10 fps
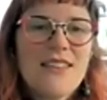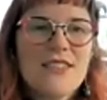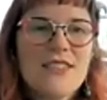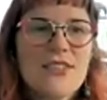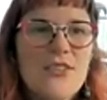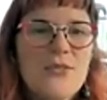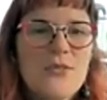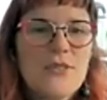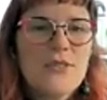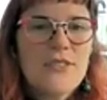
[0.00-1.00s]
Okay,
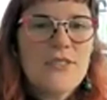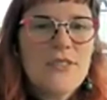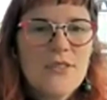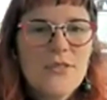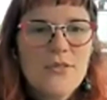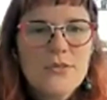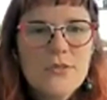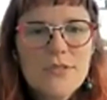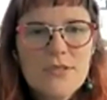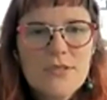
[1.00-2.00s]

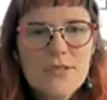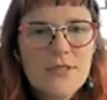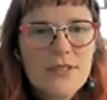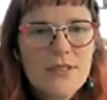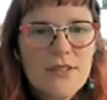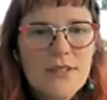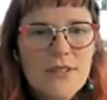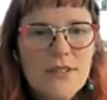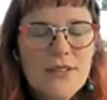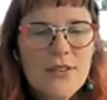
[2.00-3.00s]
so
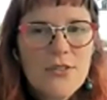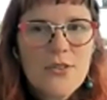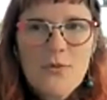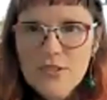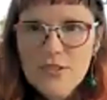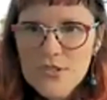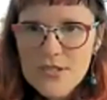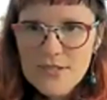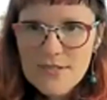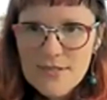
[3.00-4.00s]
those
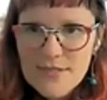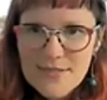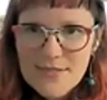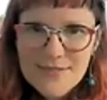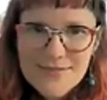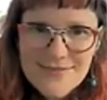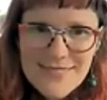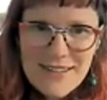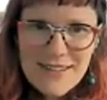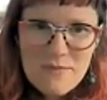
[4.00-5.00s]
are the questions
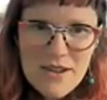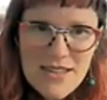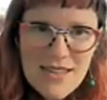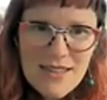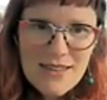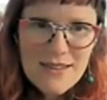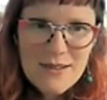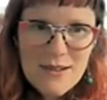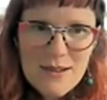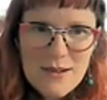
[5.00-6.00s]
and
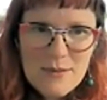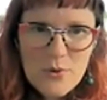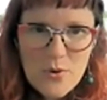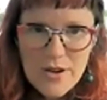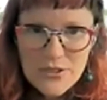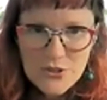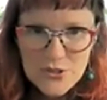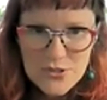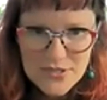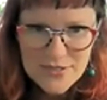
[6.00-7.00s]
my
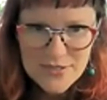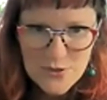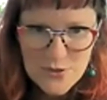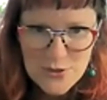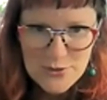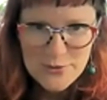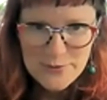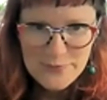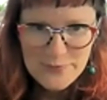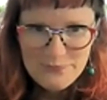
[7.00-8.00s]
pointers for
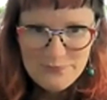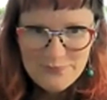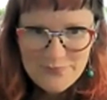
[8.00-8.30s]
you.